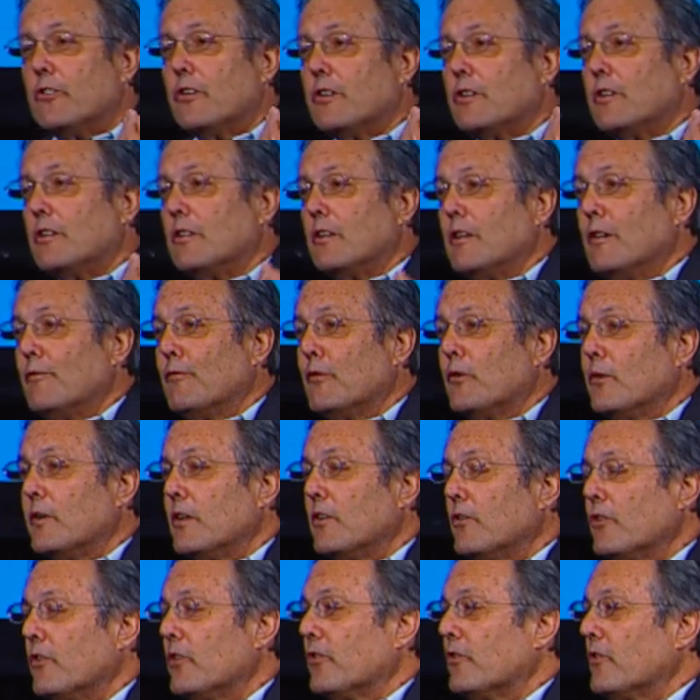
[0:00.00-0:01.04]
The delivery
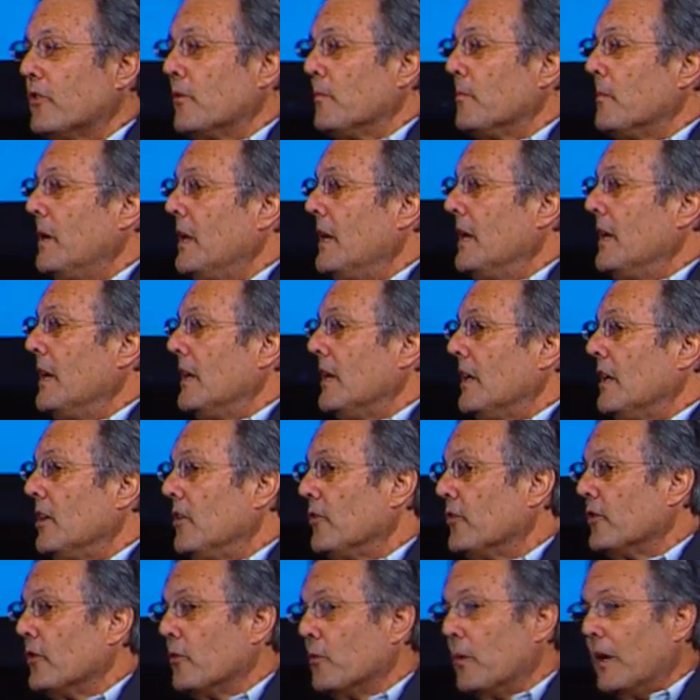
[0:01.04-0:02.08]
system
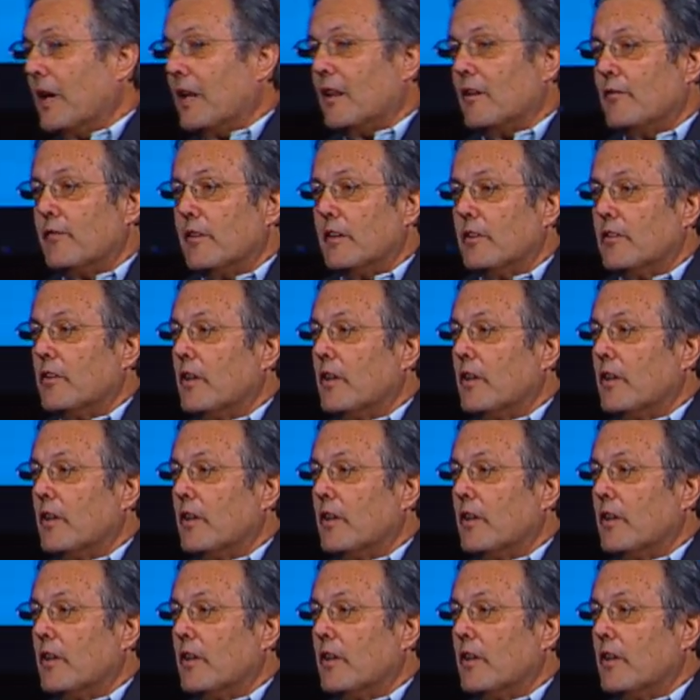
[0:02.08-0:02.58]
is irrelevant.